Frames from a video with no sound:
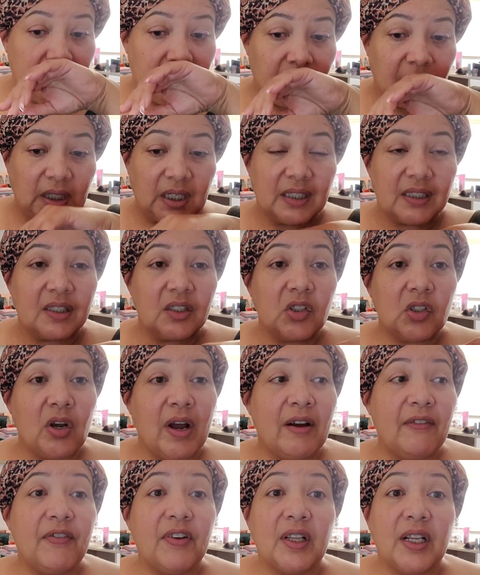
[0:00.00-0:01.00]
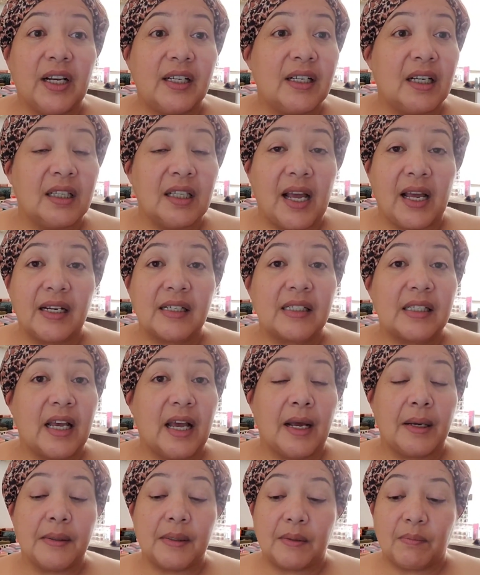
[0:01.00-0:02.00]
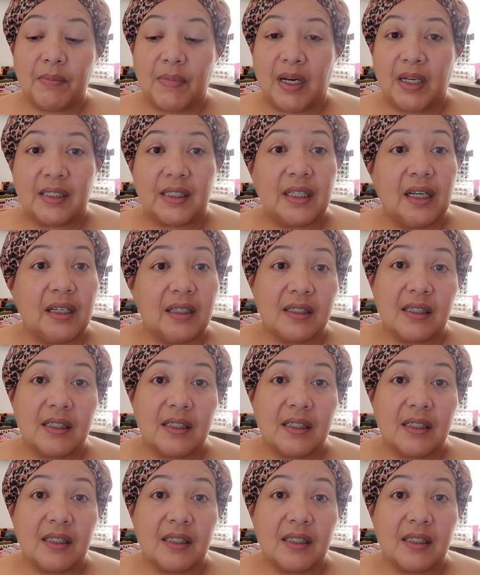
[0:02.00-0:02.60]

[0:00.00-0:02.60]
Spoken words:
because, you know, I feel like a lot of times Montale